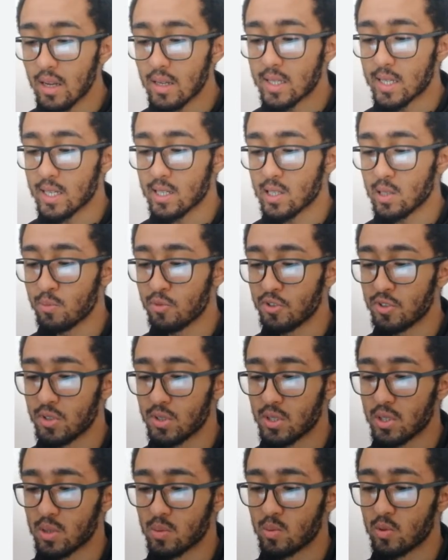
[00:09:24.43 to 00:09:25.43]
Tesla
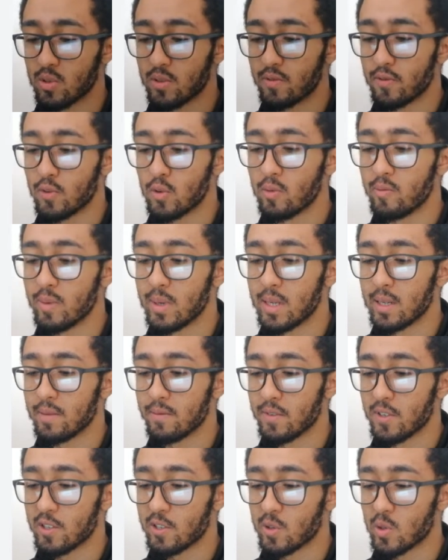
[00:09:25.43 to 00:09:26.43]
produces more than 4 million
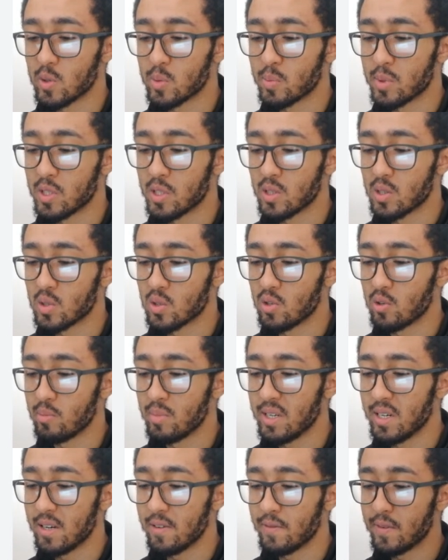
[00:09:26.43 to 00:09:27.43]
vehicles but does not
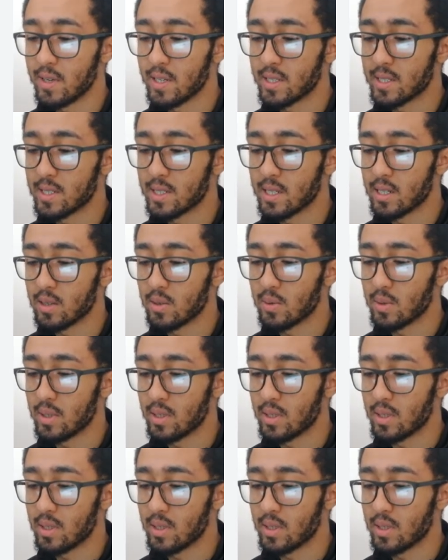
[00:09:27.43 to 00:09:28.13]
meaningfully sell